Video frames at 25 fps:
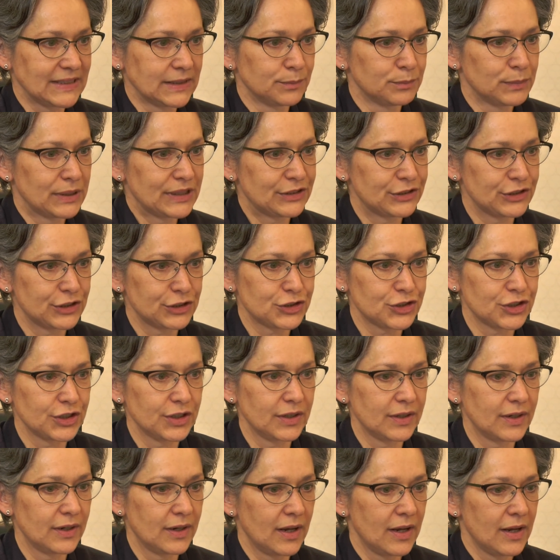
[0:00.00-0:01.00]

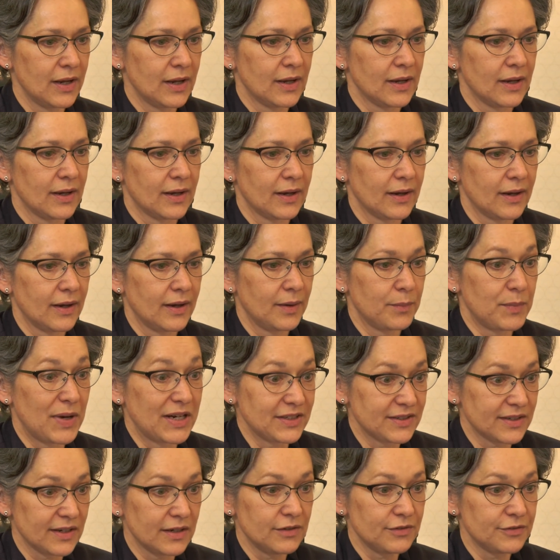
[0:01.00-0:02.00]
position
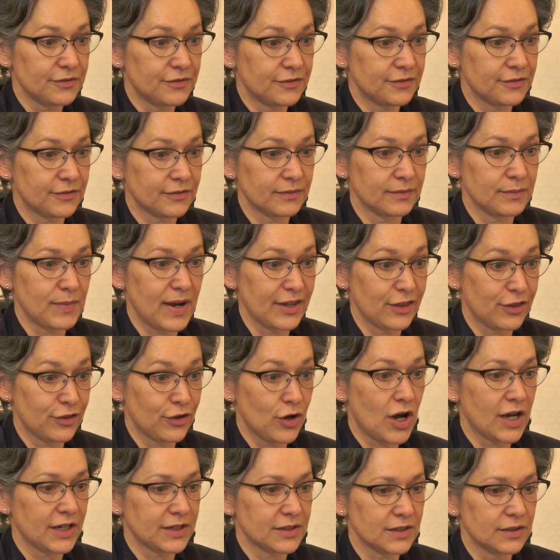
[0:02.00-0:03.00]
myself, my
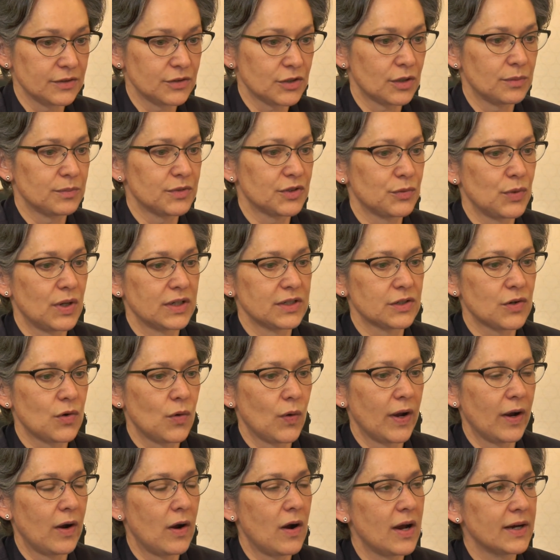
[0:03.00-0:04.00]
thoughts in terms of what's
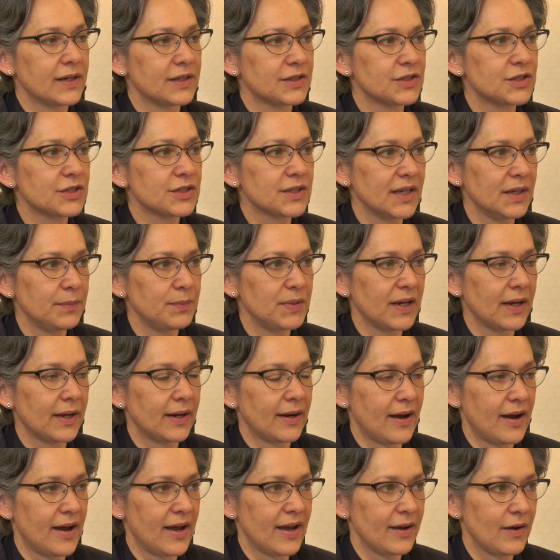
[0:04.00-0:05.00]
going on, is just keeping
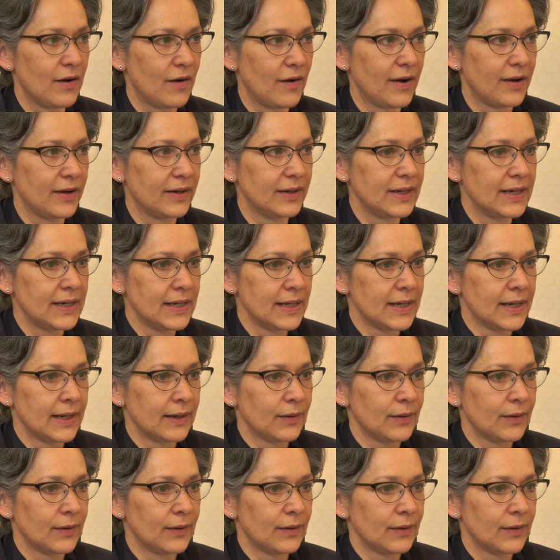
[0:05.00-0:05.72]
an eye on